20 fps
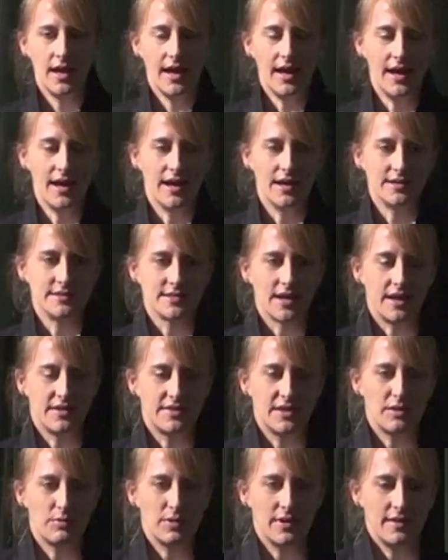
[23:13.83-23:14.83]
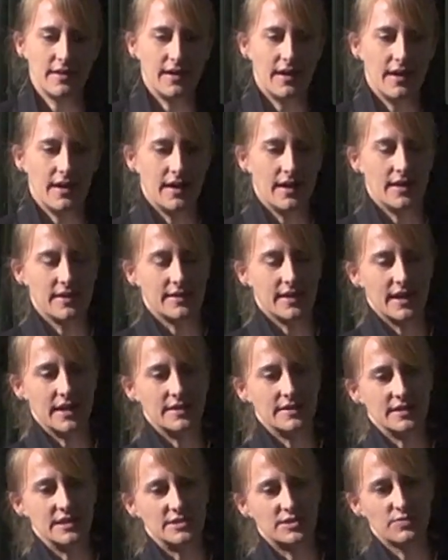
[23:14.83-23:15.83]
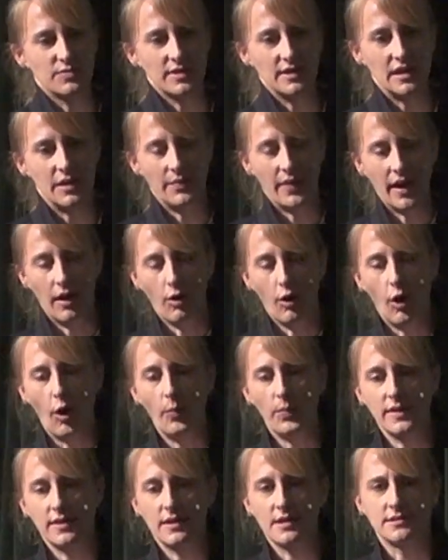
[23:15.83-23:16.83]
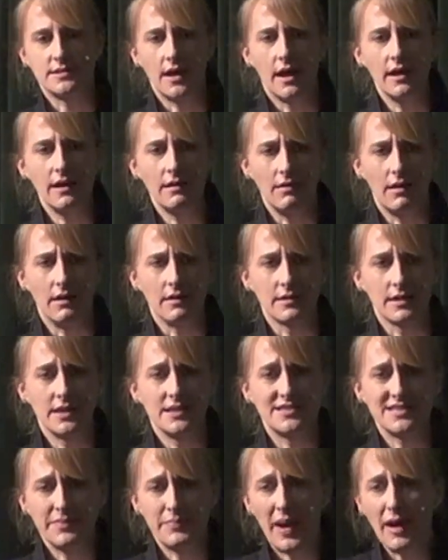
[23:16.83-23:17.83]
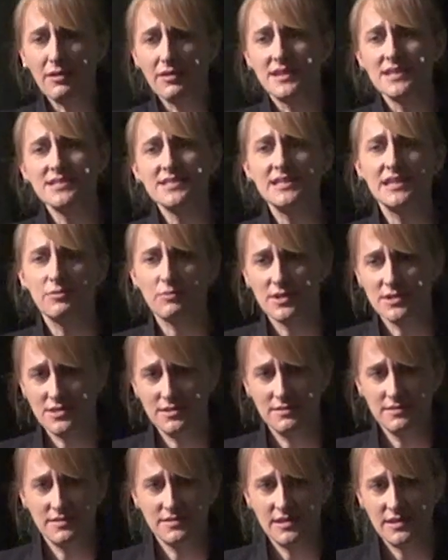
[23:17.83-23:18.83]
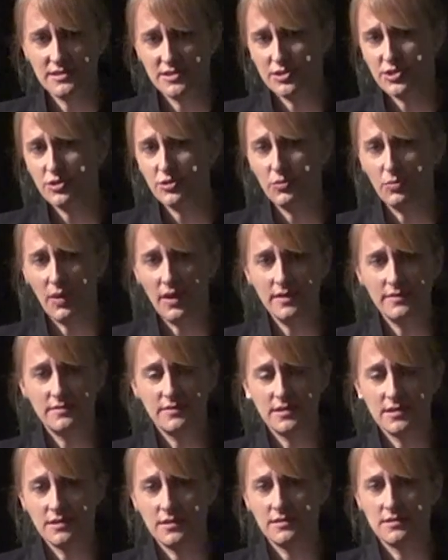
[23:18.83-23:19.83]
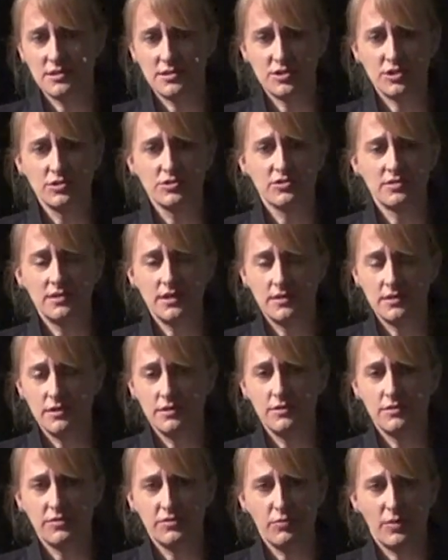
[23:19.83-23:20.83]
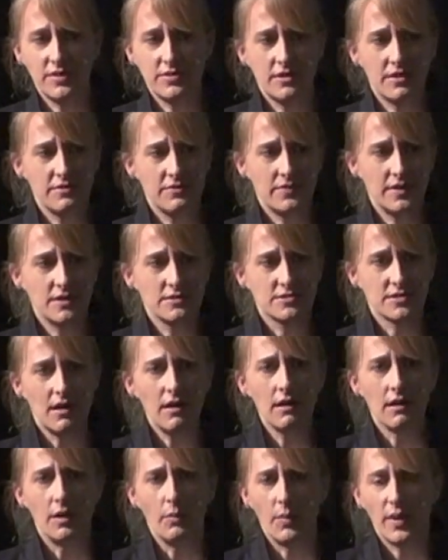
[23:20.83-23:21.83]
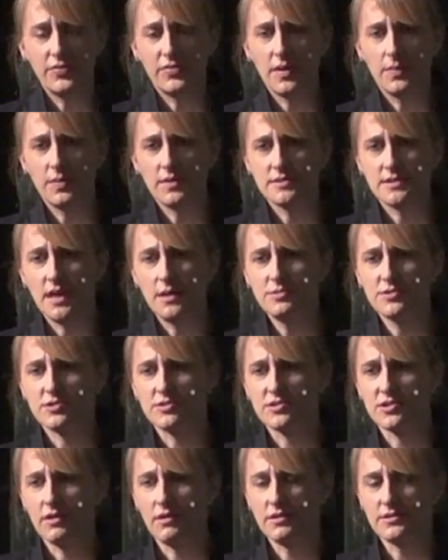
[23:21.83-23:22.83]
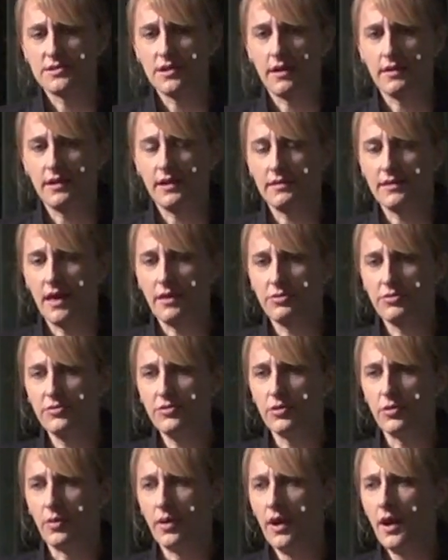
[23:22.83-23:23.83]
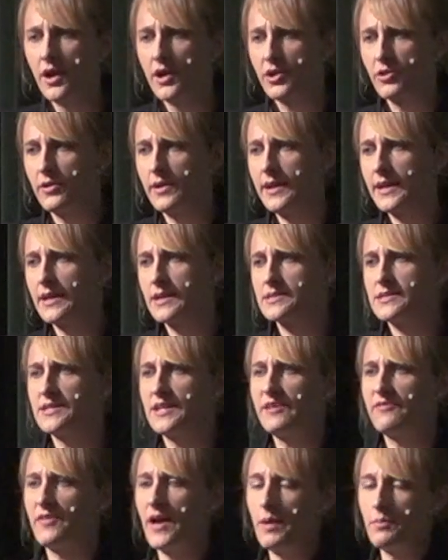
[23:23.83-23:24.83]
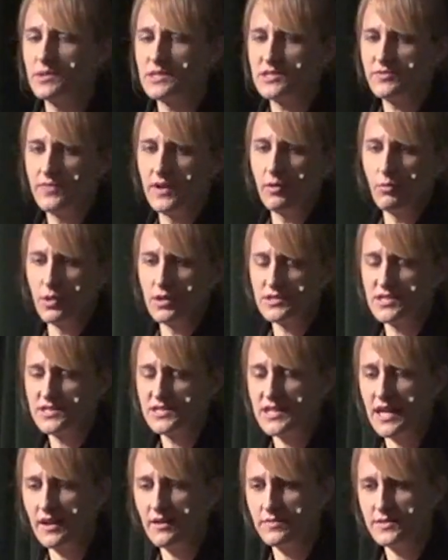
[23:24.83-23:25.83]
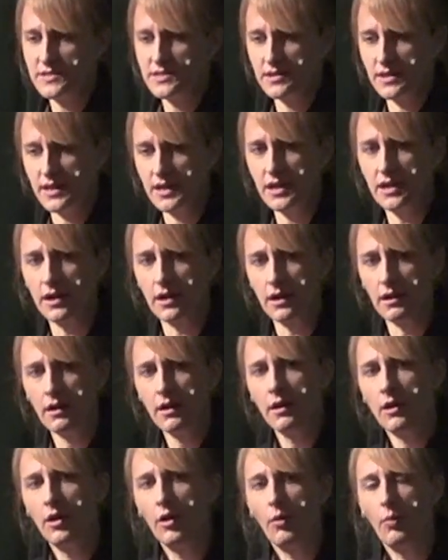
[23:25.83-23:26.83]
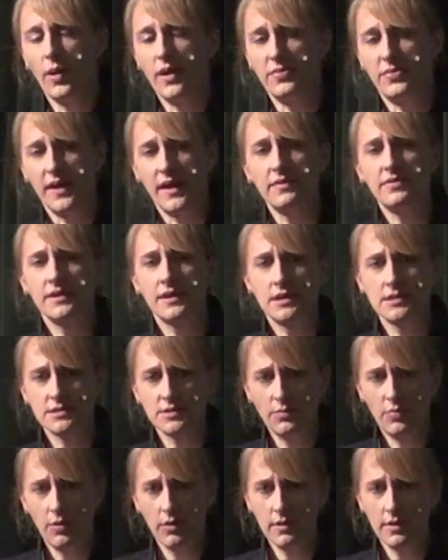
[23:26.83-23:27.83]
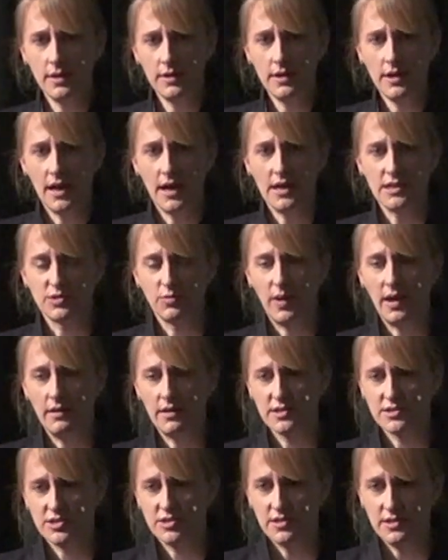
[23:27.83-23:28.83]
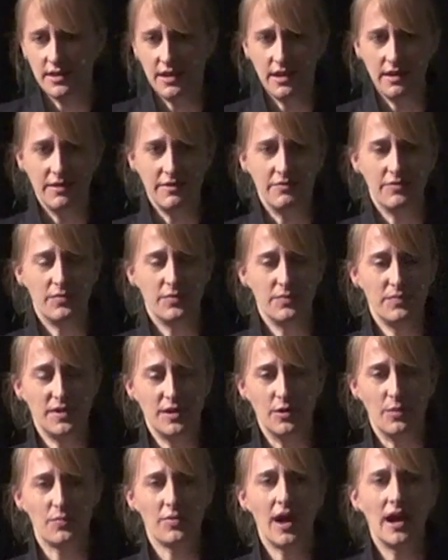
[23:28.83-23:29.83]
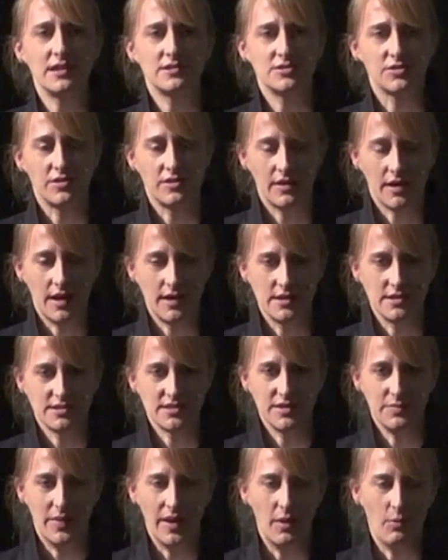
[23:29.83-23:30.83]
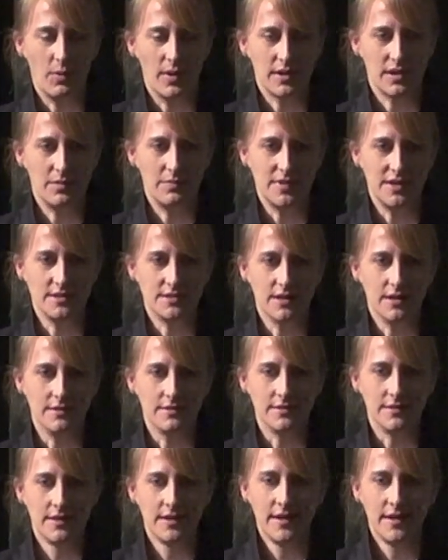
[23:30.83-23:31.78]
And I think, we, again, it's really about opening the dialogue. It's about listening to what the, the, children and youth, what their fears are and what their perceptions are and talking that through. Creating a safe atmosphere where it's safe to hear what they think is important as well as give you know, practical guidance about what can be done.